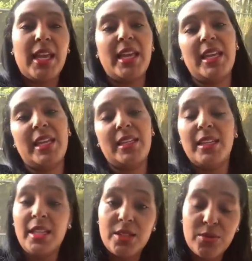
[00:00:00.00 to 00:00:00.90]
and
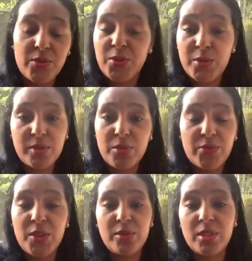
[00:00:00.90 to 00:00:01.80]
he just
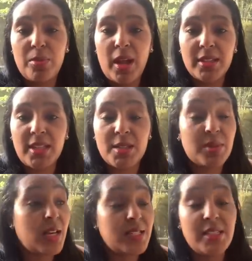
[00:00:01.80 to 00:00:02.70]
refused to apologize
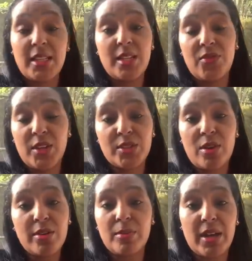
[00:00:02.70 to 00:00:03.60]
because he said he felt
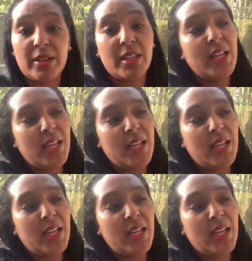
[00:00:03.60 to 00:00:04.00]
strongly about it.